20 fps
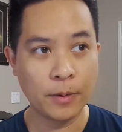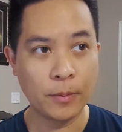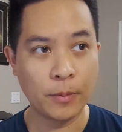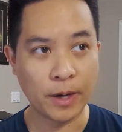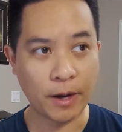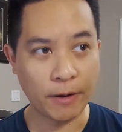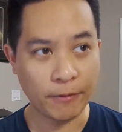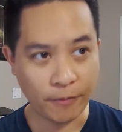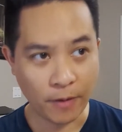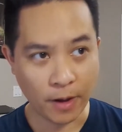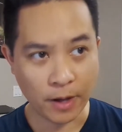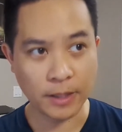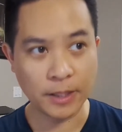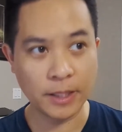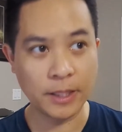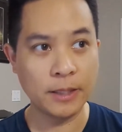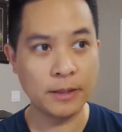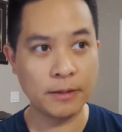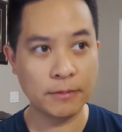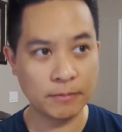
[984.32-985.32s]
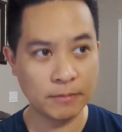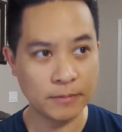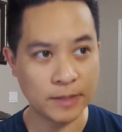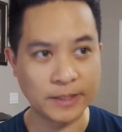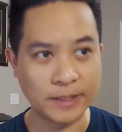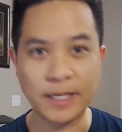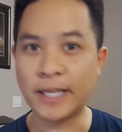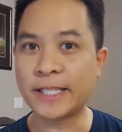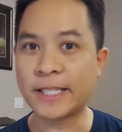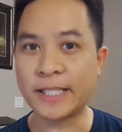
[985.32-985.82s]
when I finally the
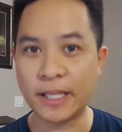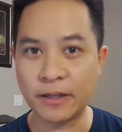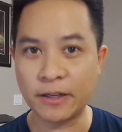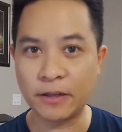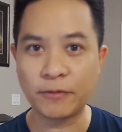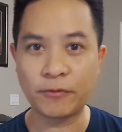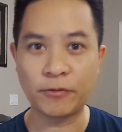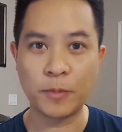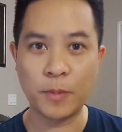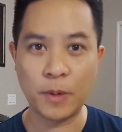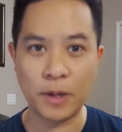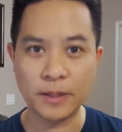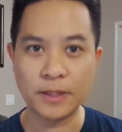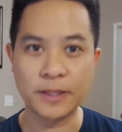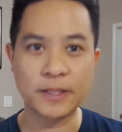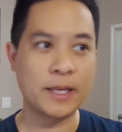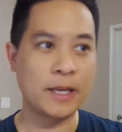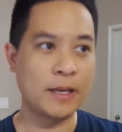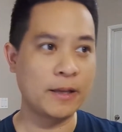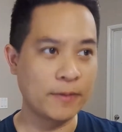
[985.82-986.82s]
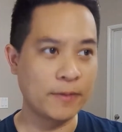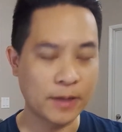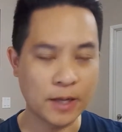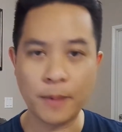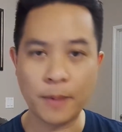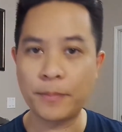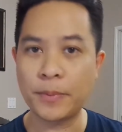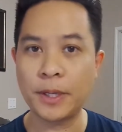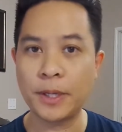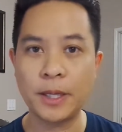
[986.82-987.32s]
dust settled from all the sale of the
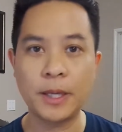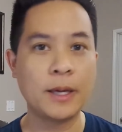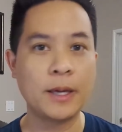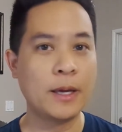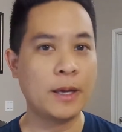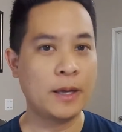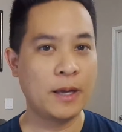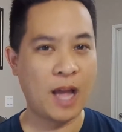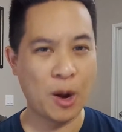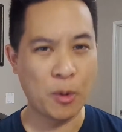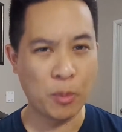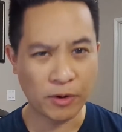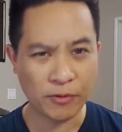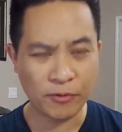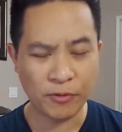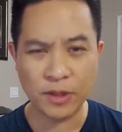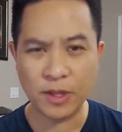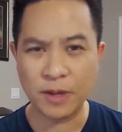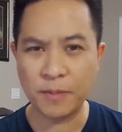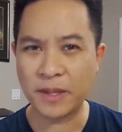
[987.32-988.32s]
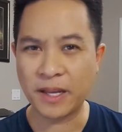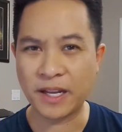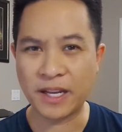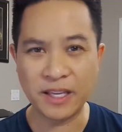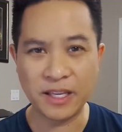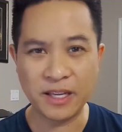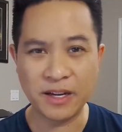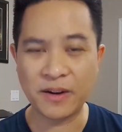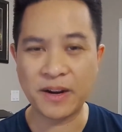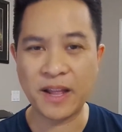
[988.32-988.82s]
company, I worked for them like
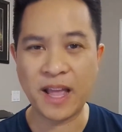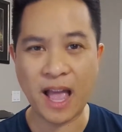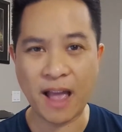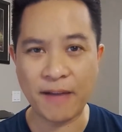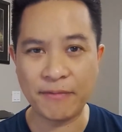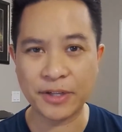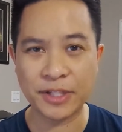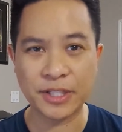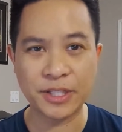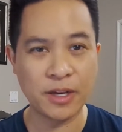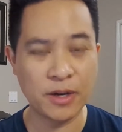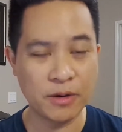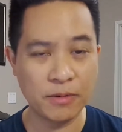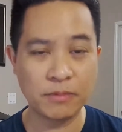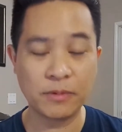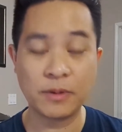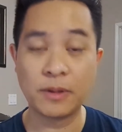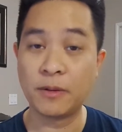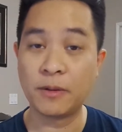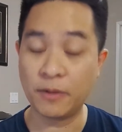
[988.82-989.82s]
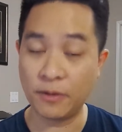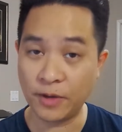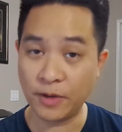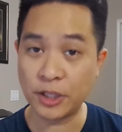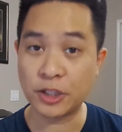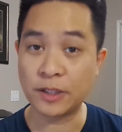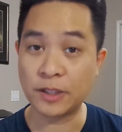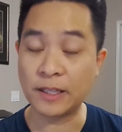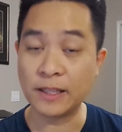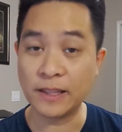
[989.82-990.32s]
a year and a half or so,
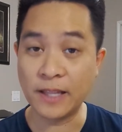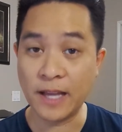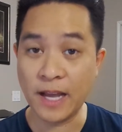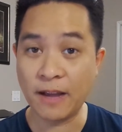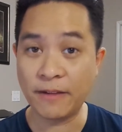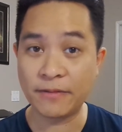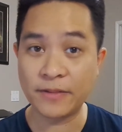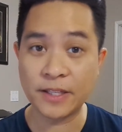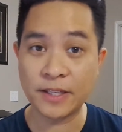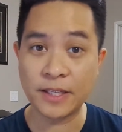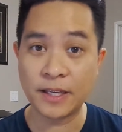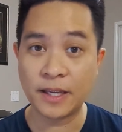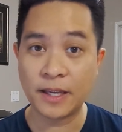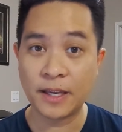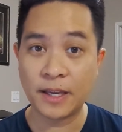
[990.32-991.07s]
eventually left.